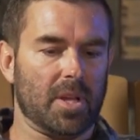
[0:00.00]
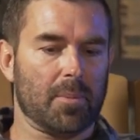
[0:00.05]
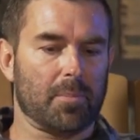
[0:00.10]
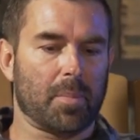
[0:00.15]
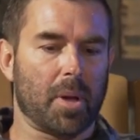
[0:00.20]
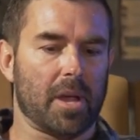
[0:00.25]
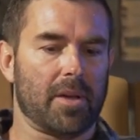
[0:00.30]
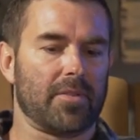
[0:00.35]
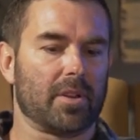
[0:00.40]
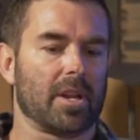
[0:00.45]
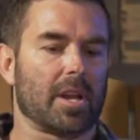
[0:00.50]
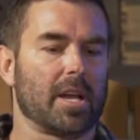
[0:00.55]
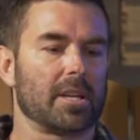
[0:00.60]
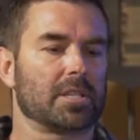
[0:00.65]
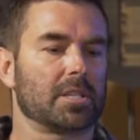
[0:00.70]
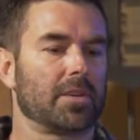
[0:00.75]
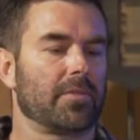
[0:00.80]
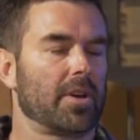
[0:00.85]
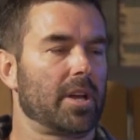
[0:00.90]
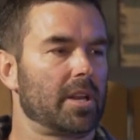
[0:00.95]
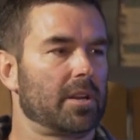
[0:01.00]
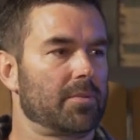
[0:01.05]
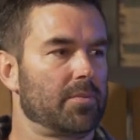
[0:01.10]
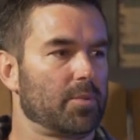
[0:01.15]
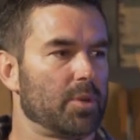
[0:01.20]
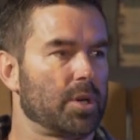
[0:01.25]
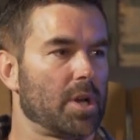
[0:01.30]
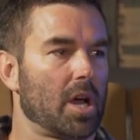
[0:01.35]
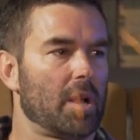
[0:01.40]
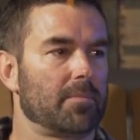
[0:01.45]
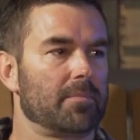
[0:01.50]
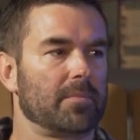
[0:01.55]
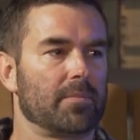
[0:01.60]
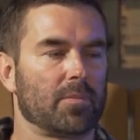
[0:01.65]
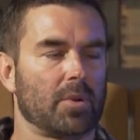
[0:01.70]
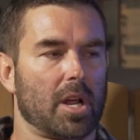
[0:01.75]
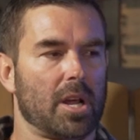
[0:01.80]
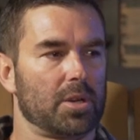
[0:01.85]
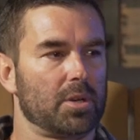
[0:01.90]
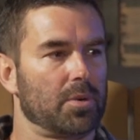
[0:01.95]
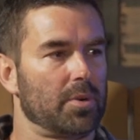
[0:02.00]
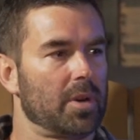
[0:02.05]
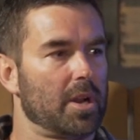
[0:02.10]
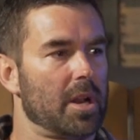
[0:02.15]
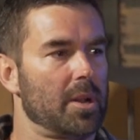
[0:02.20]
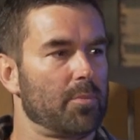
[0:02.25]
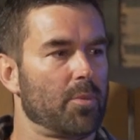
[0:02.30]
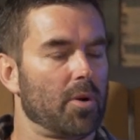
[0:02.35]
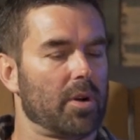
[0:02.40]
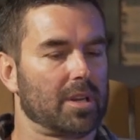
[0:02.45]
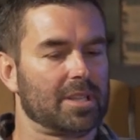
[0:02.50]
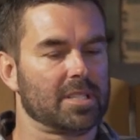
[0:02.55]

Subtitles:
Paving and excavating, we're done. We're not doing it anymore,